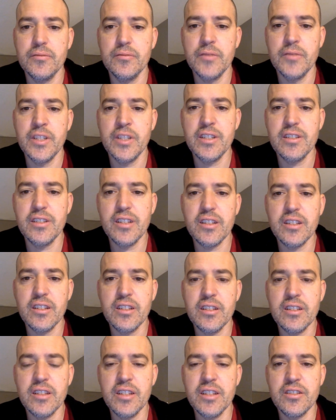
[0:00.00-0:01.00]

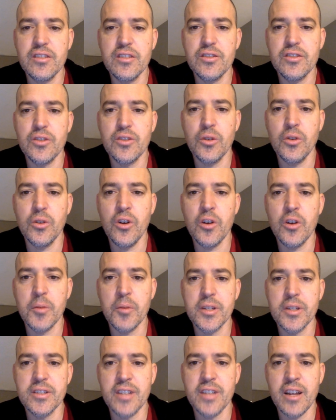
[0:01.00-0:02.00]
This list is so long
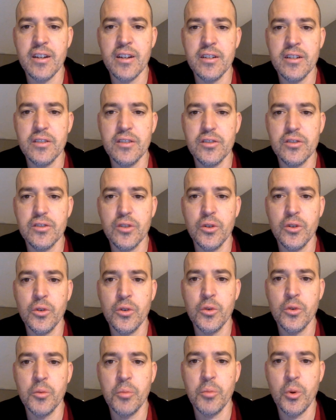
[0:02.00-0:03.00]
because Saturn is so
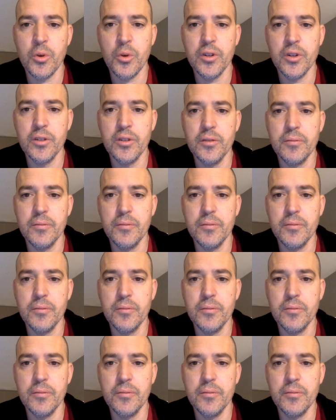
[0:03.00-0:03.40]
important.